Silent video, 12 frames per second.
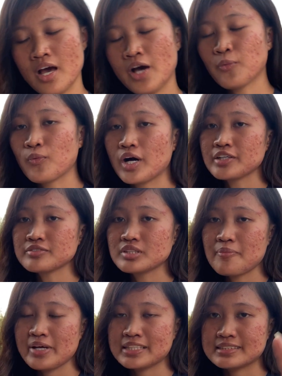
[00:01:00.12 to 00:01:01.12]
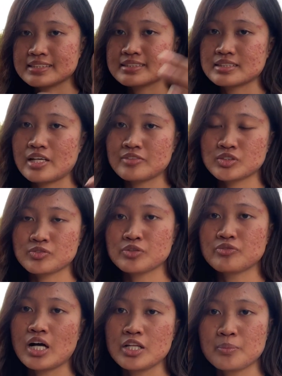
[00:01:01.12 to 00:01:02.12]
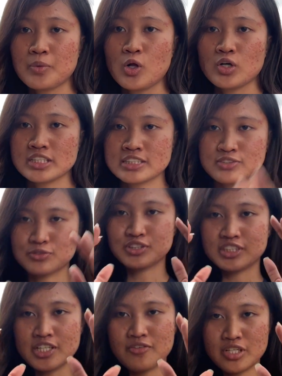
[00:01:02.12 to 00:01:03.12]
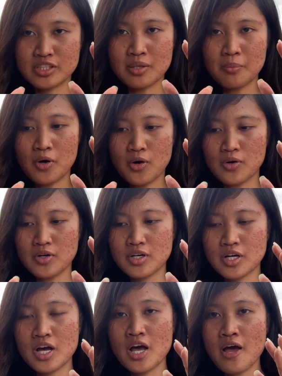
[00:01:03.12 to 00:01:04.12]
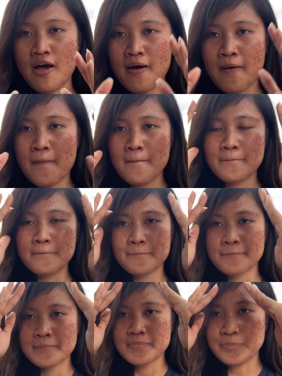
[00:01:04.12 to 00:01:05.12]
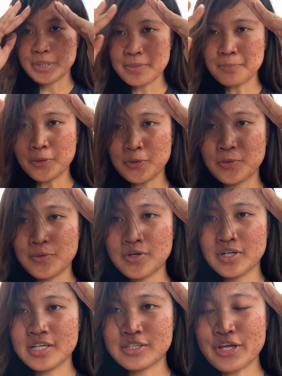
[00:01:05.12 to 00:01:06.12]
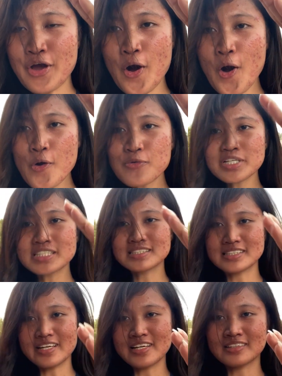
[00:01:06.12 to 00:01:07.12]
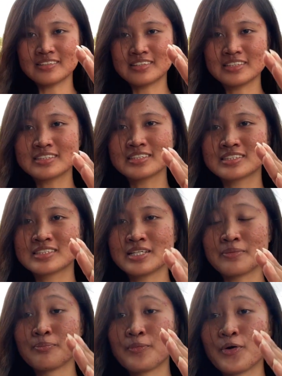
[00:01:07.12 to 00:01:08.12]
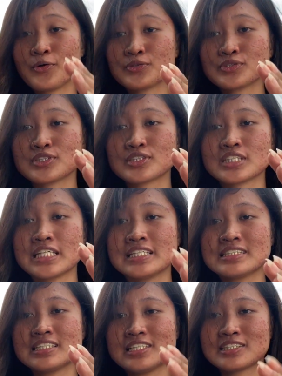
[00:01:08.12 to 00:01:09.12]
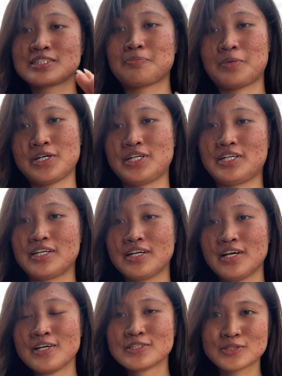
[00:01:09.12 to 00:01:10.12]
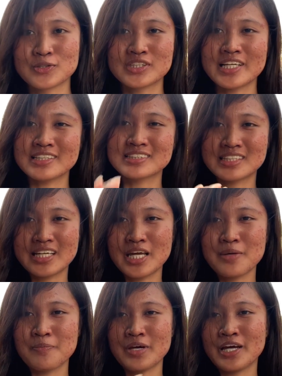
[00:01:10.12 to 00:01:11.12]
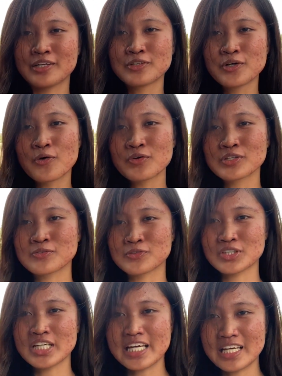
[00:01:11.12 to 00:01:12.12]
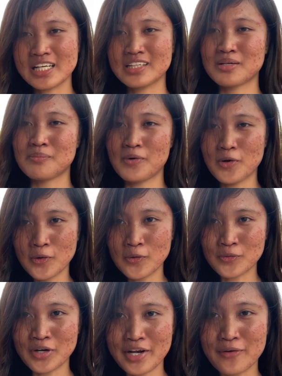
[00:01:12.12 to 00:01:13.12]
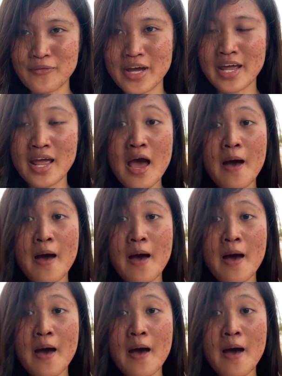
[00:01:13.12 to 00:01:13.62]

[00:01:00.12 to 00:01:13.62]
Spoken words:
And one of the basic steps for volleyball is receiving the ball. People, they always think this is the most easiest part. So they skip and going for hitting the ball right away.